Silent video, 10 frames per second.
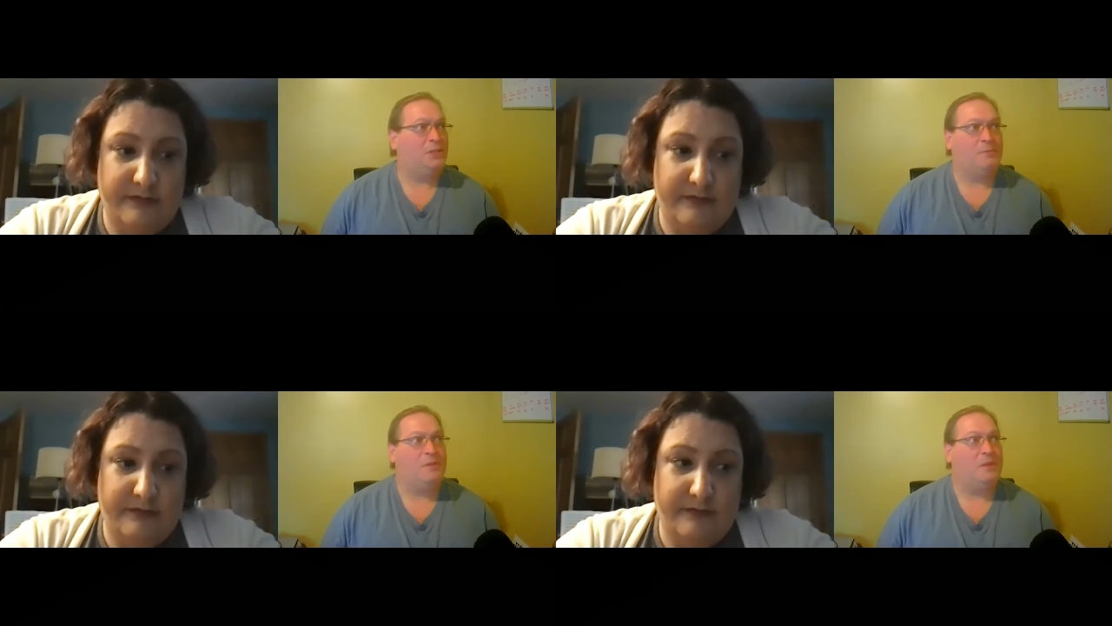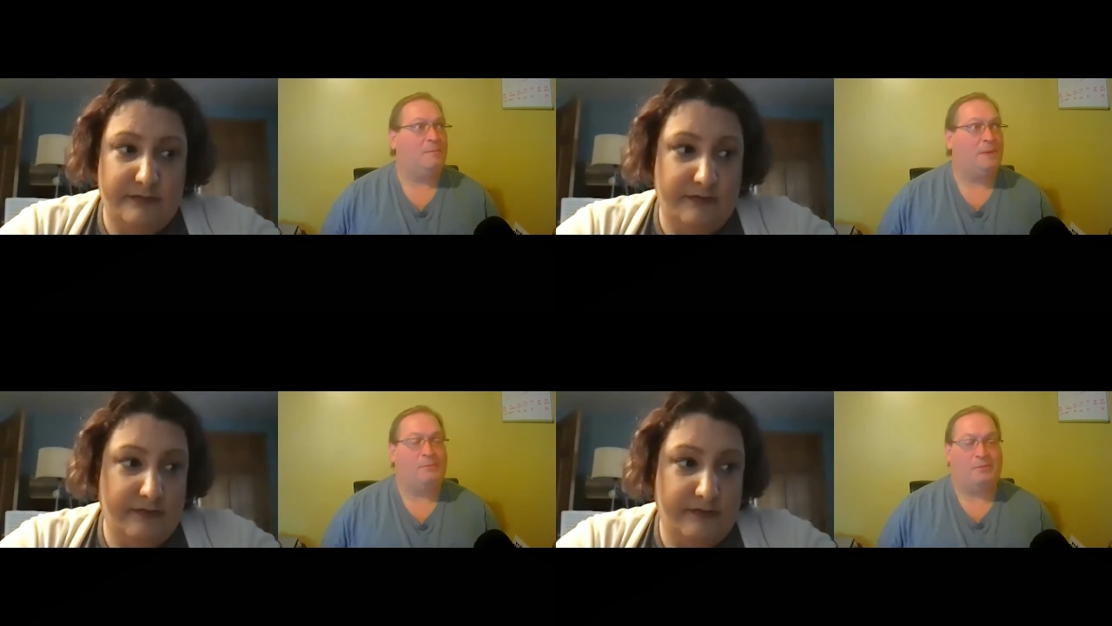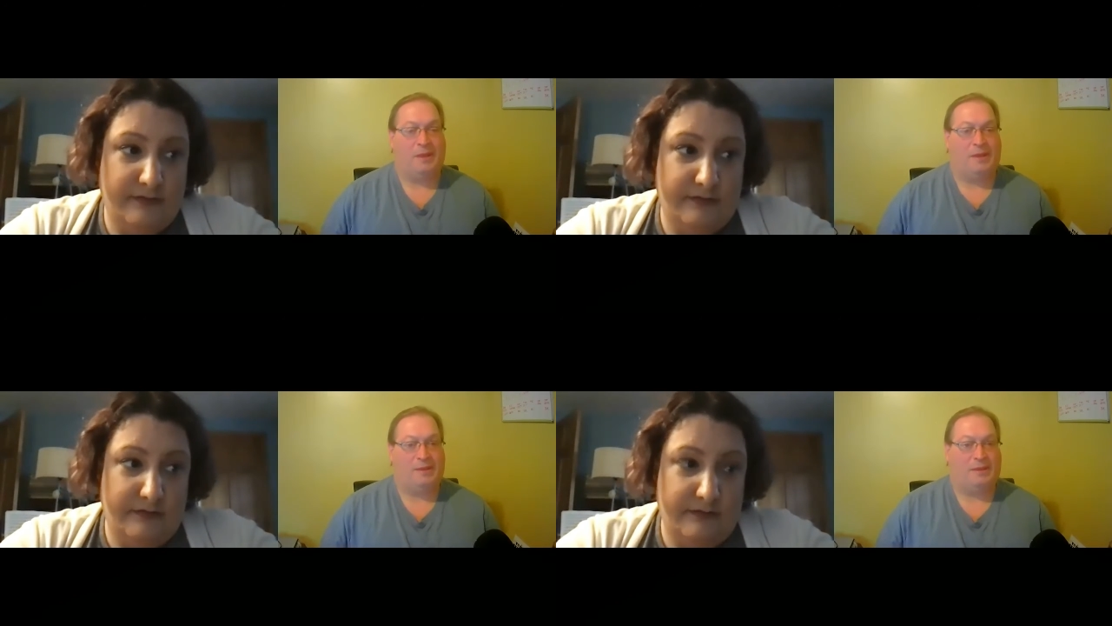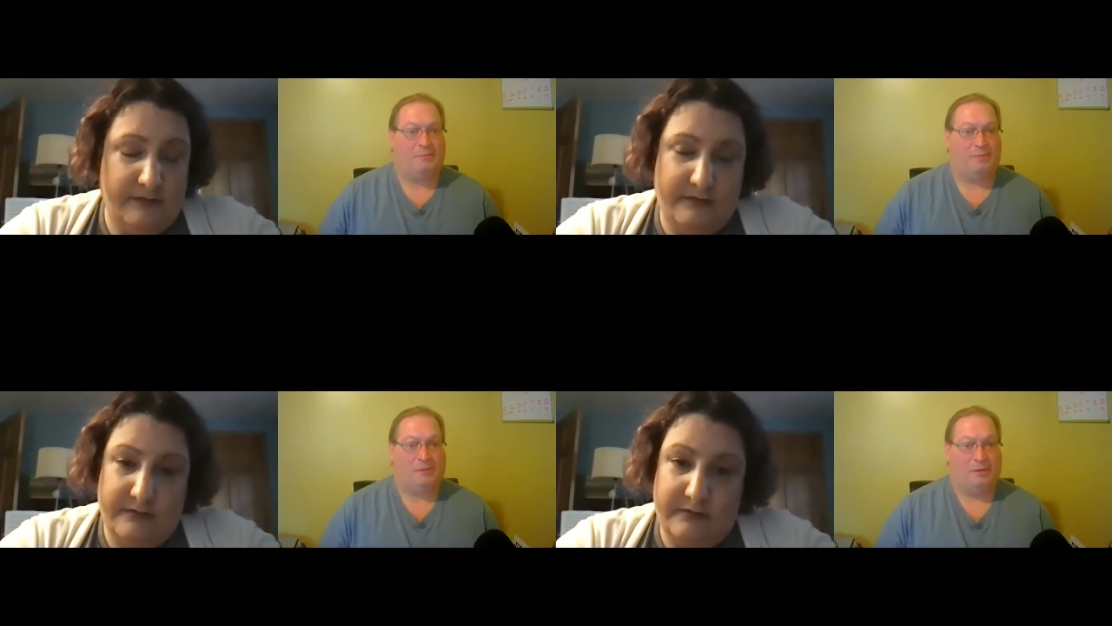Speaker 1: he was in the paper saying that this
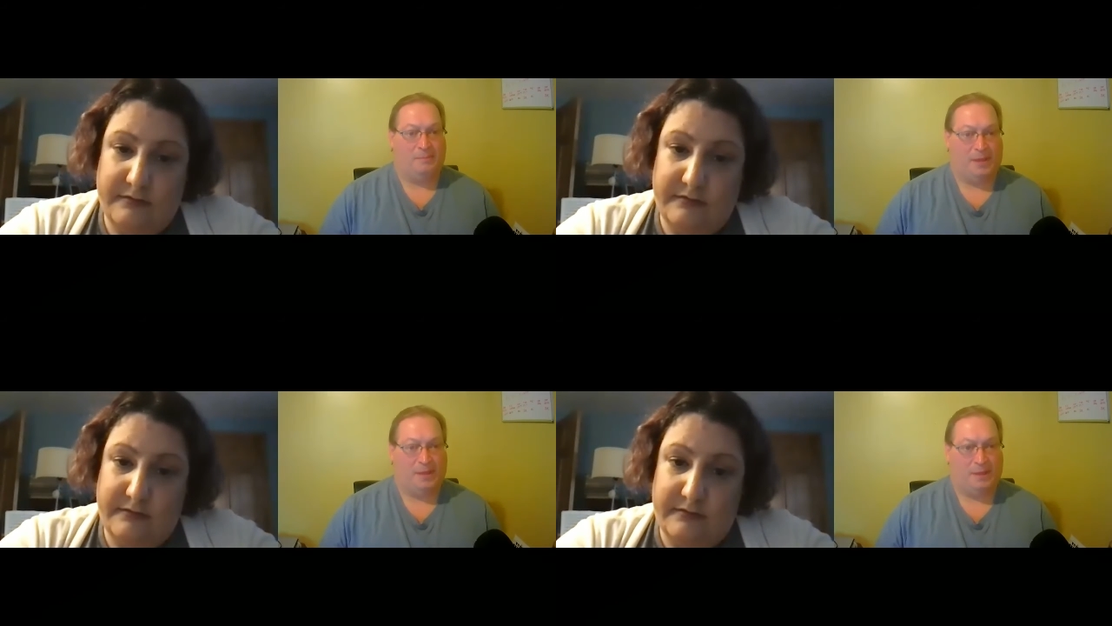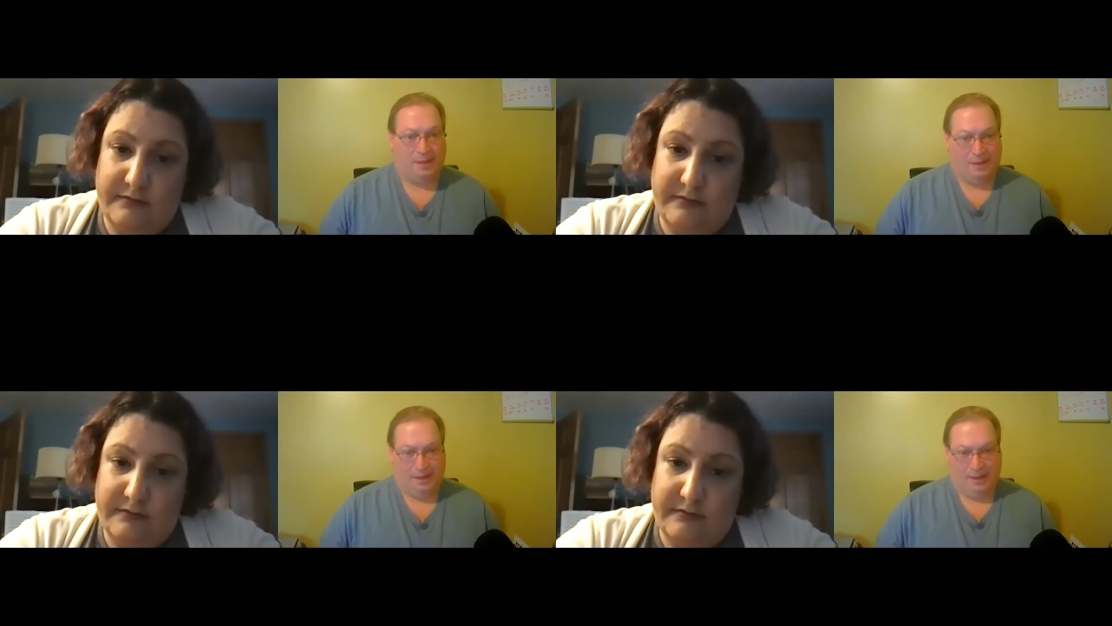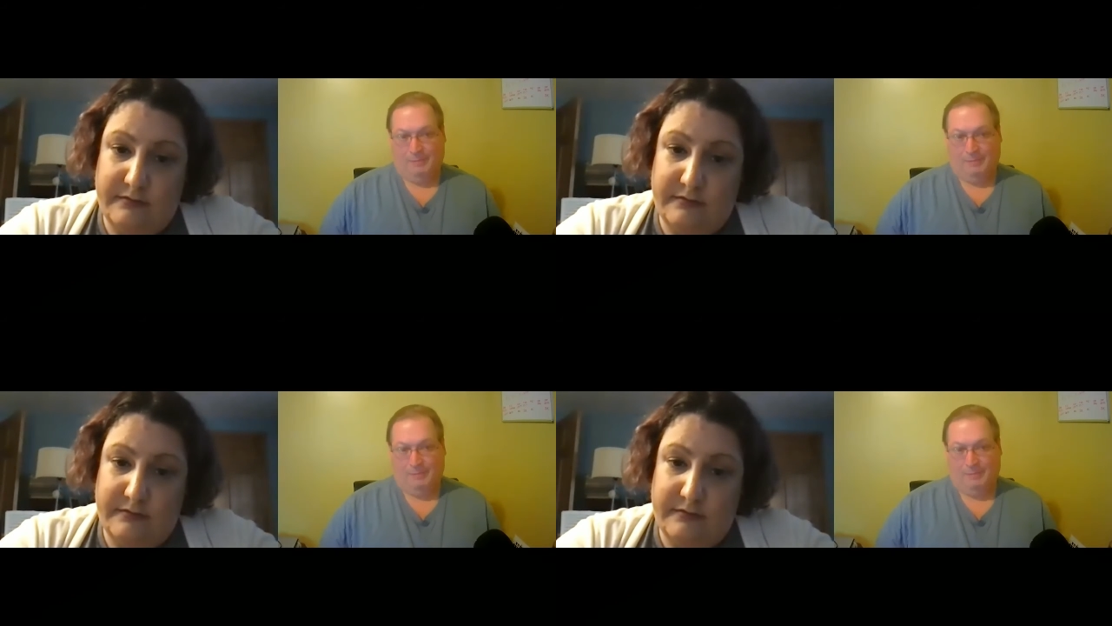was going to be in a